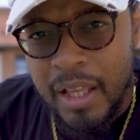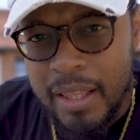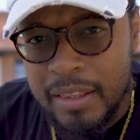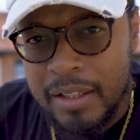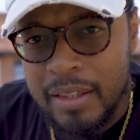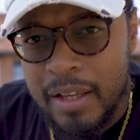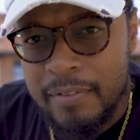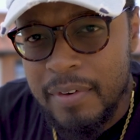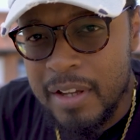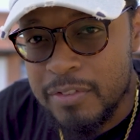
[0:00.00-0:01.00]
I think
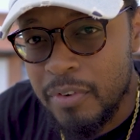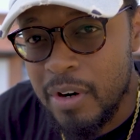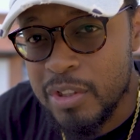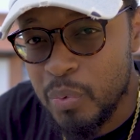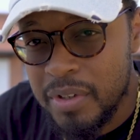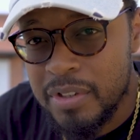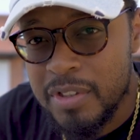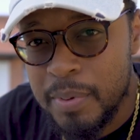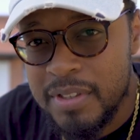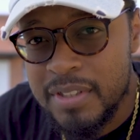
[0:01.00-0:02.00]
that as far as
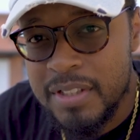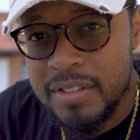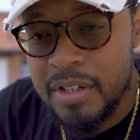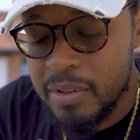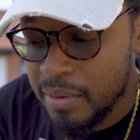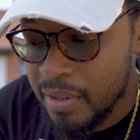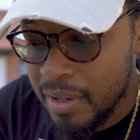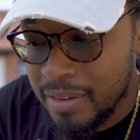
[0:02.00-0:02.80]
Windows PCs go,